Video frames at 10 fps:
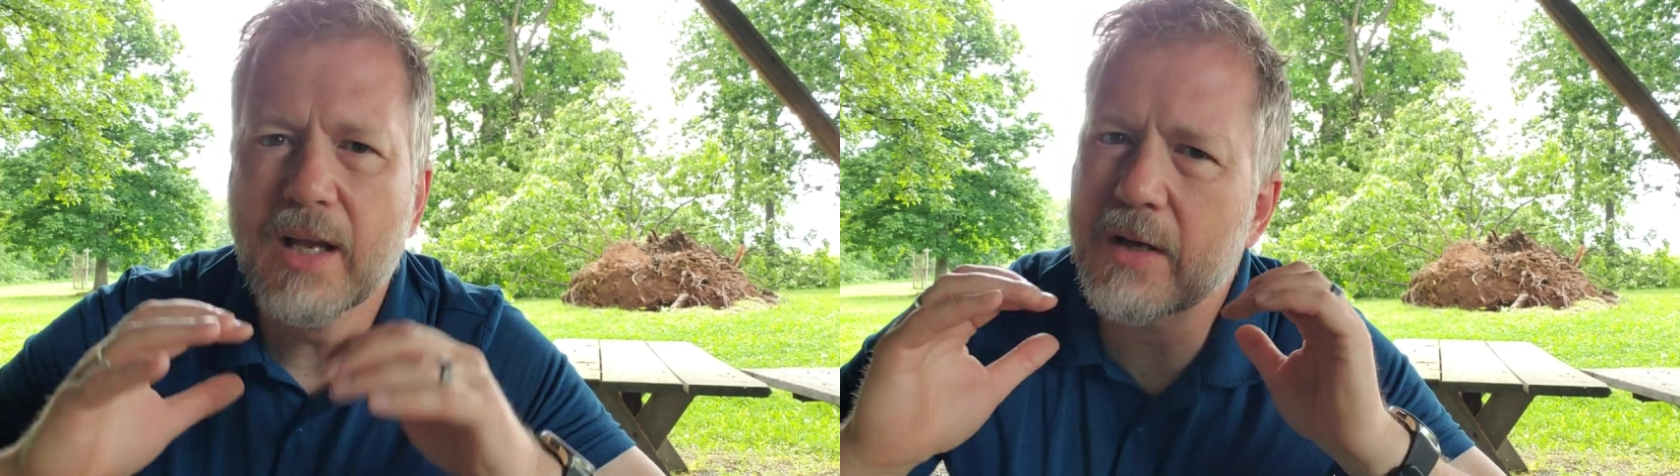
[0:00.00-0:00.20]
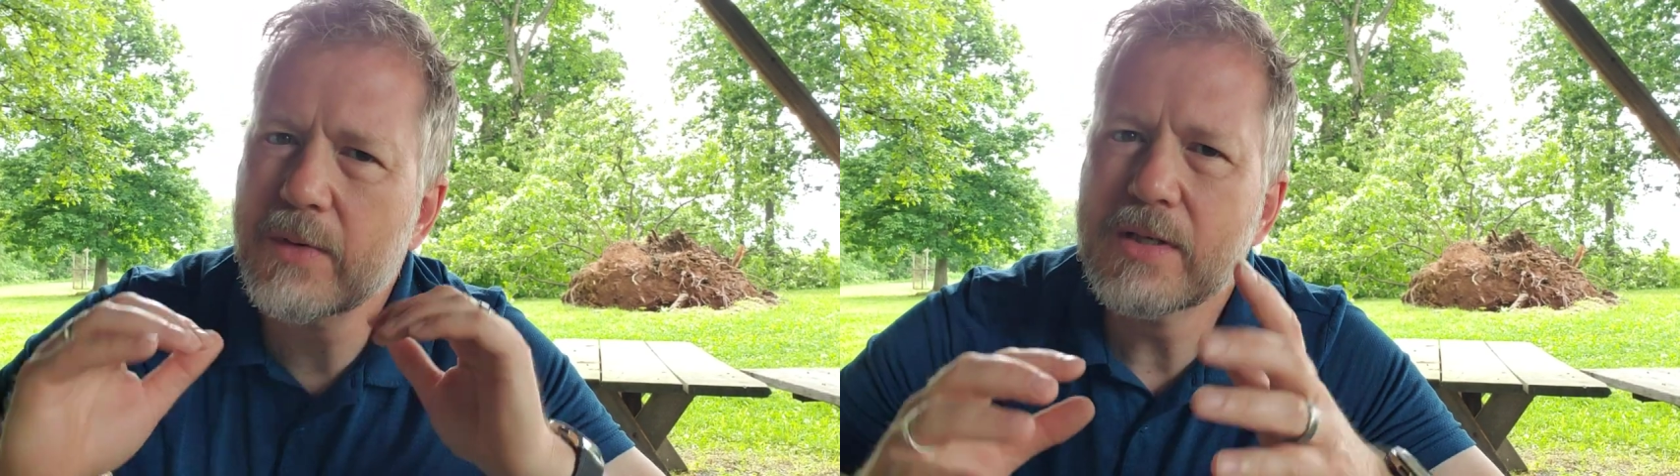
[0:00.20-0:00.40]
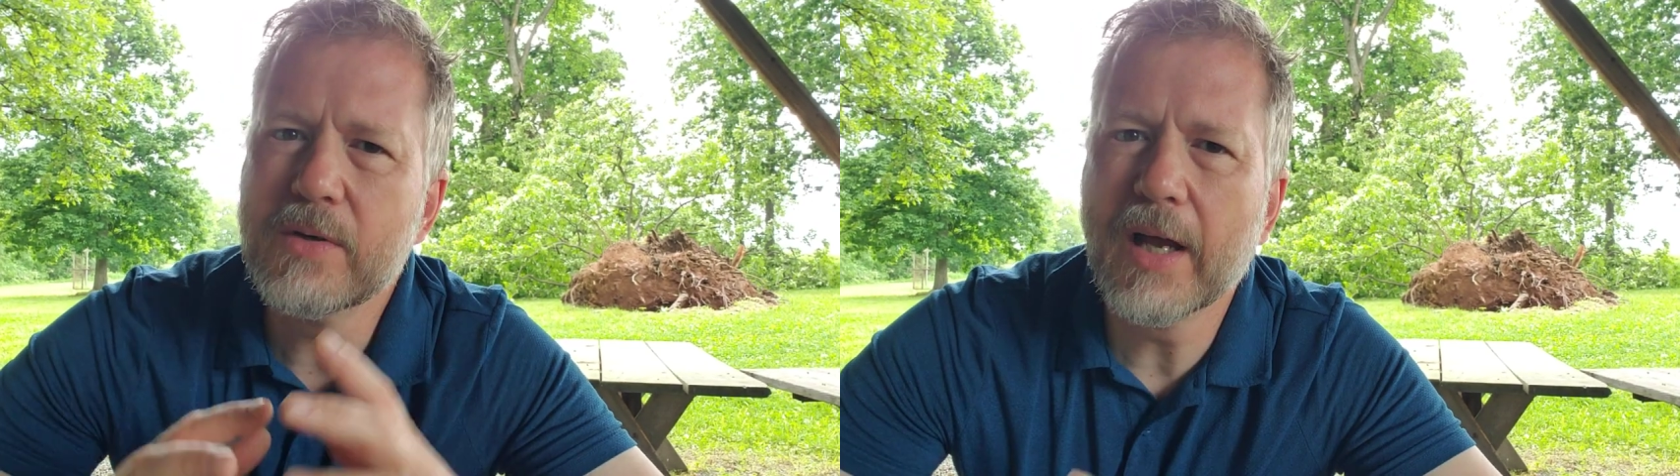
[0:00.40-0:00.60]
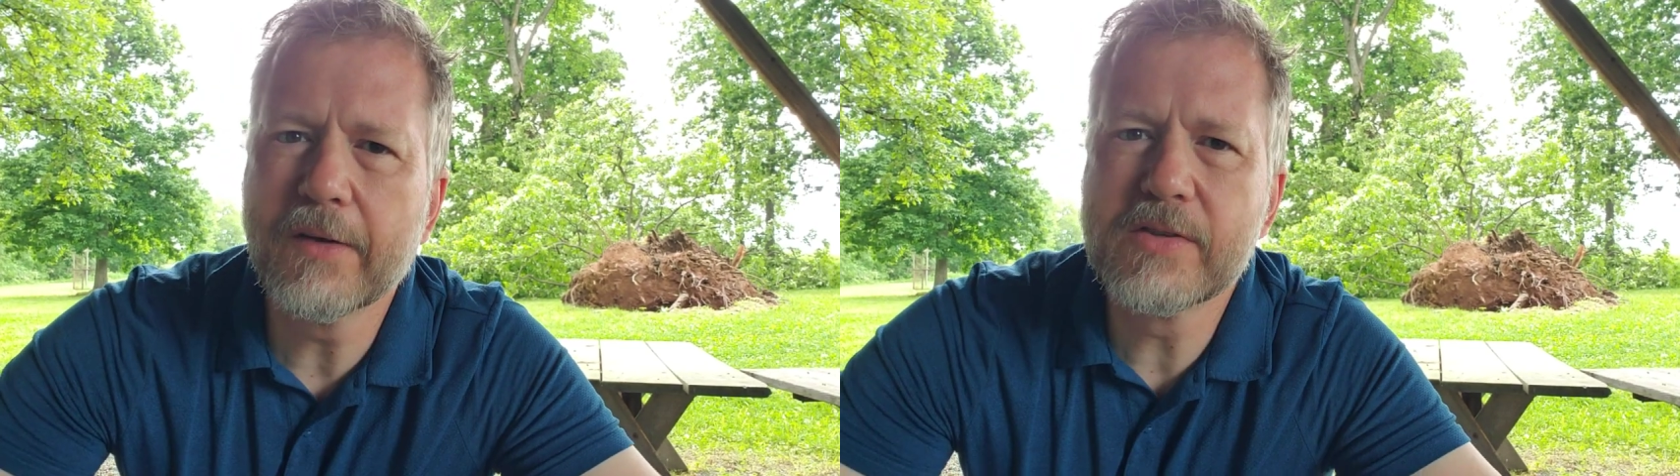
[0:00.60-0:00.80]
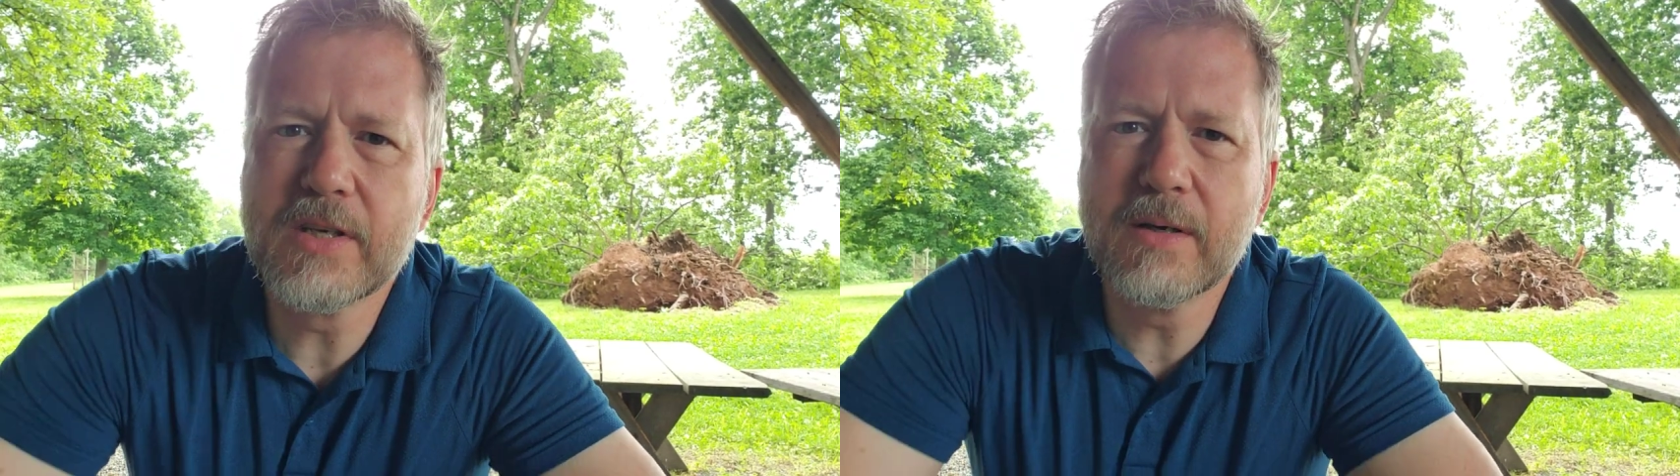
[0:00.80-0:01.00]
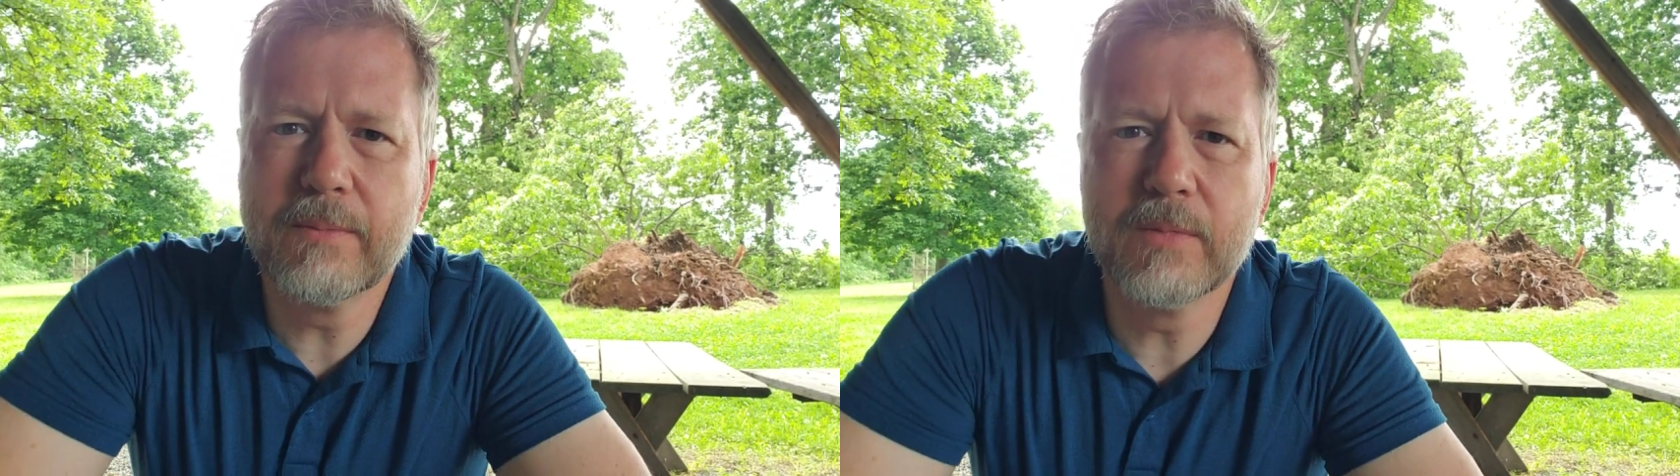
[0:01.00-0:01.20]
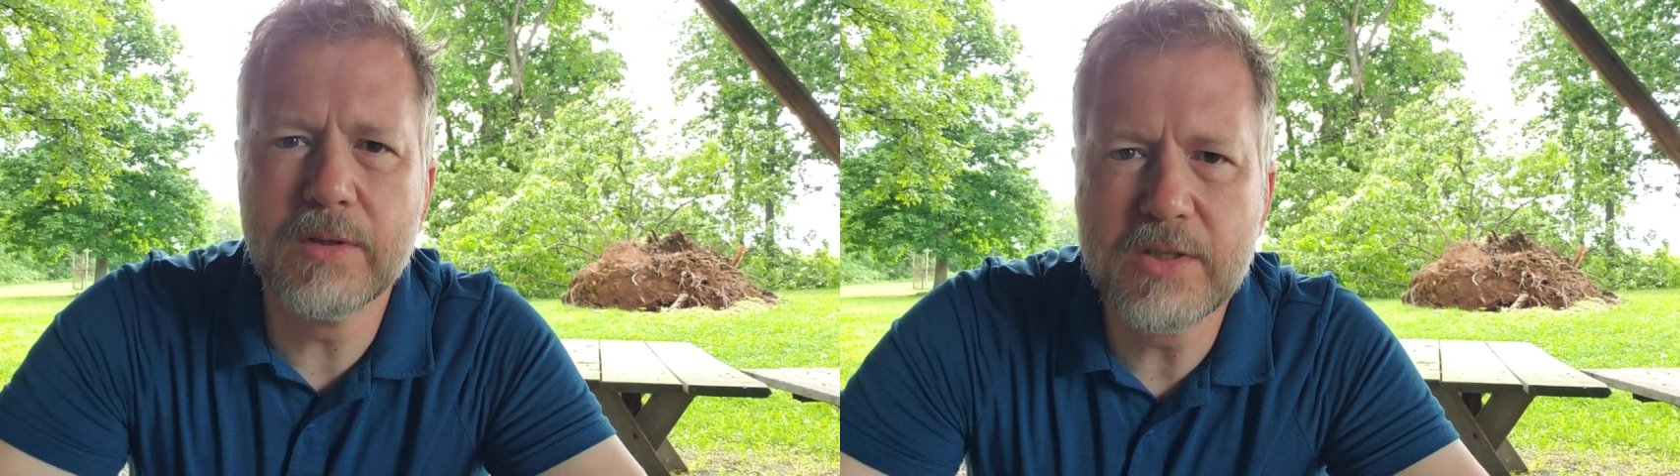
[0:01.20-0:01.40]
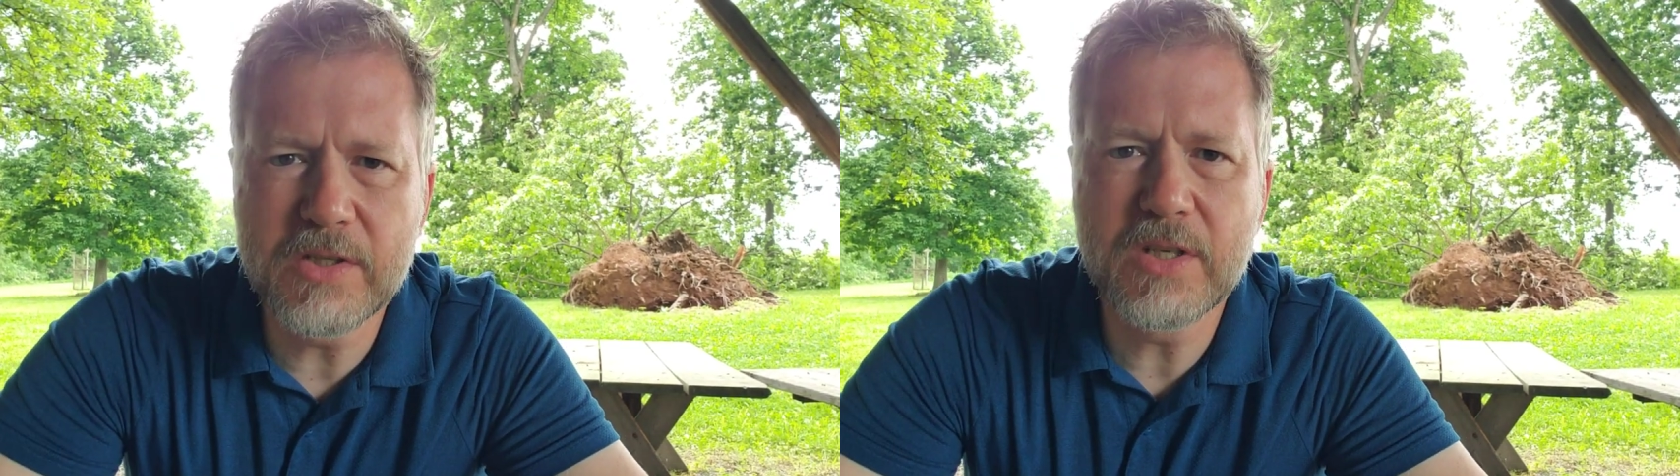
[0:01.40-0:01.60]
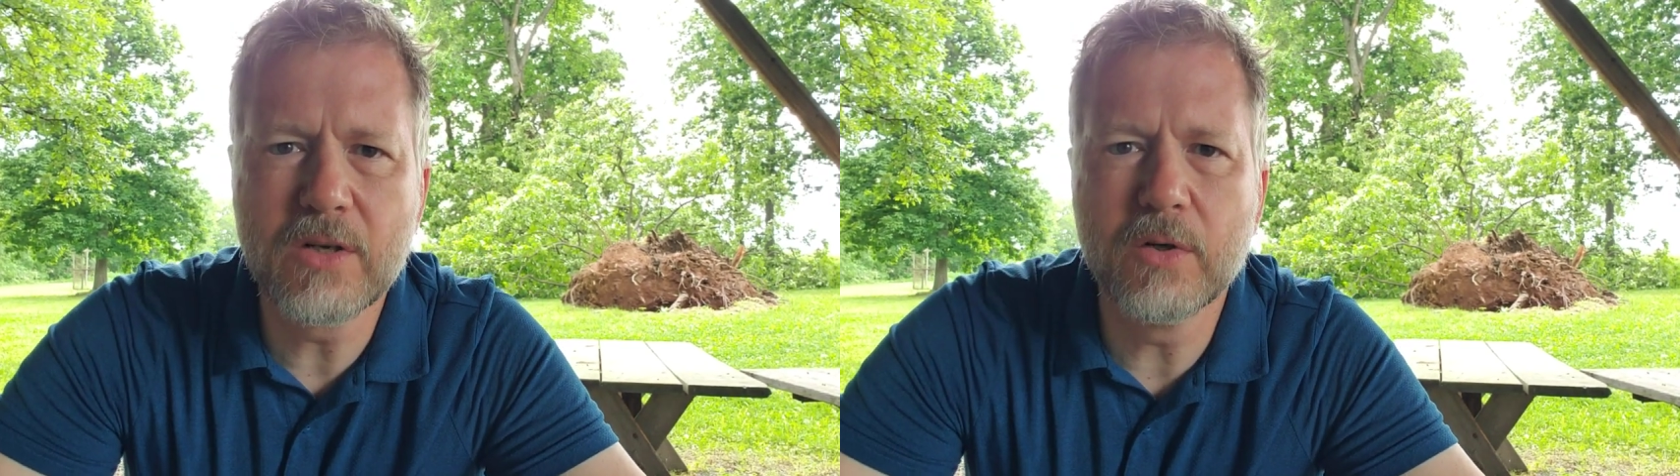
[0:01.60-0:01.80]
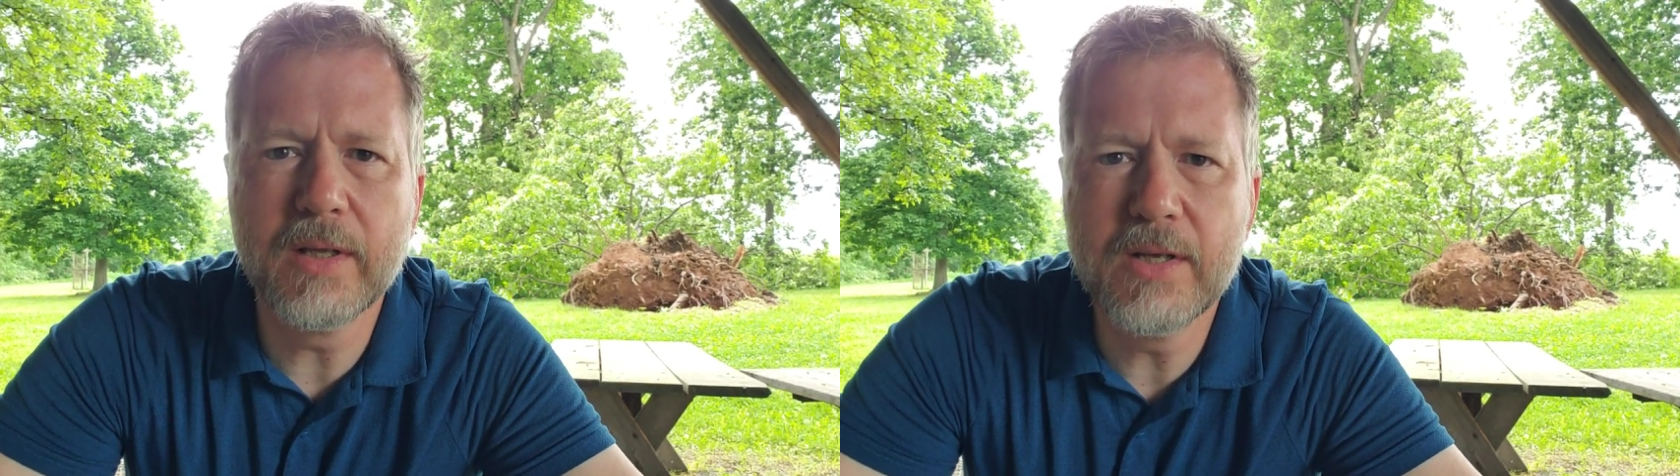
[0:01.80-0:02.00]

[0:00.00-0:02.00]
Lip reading: and we do have some logistical